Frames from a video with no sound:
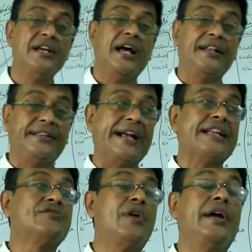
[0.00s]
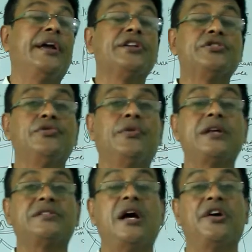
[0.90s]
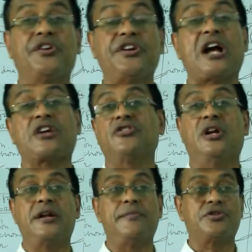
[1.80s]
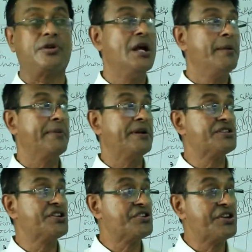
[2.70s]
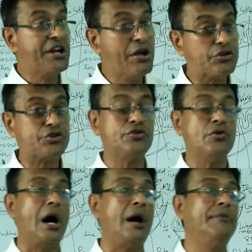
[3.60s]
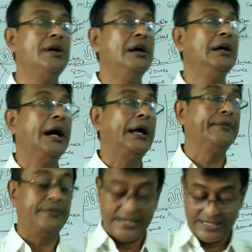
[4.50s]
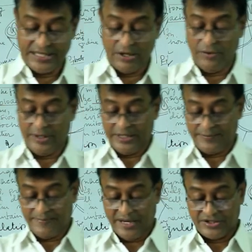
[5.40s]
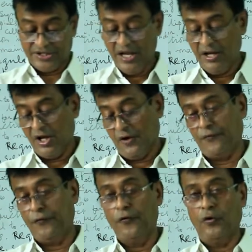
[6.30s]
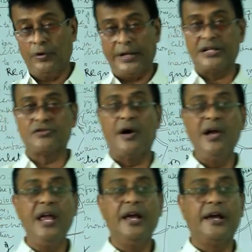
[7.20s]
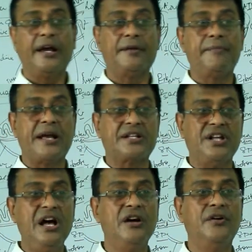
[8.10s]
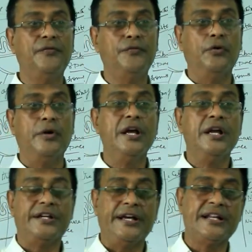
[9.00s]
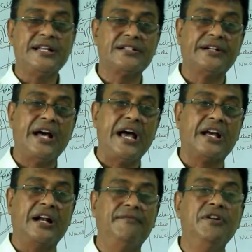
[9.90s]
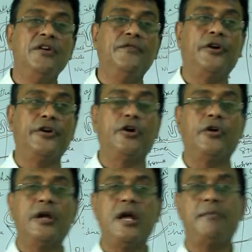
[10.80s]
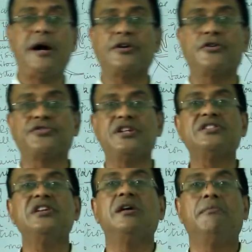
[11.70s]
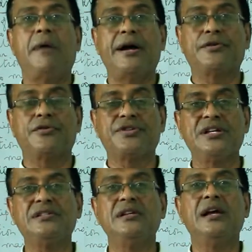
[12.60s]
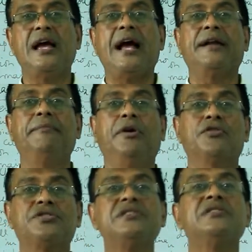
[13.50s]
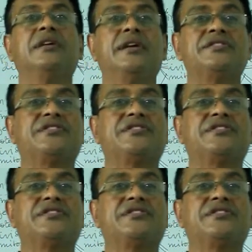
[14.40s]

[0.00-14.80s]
and that is why it is known as the reductional division. It is reduced to half, and that is how it makes the full. That is why it makes the full. Here is the diagram for your mitosis, mitosis and meiosis is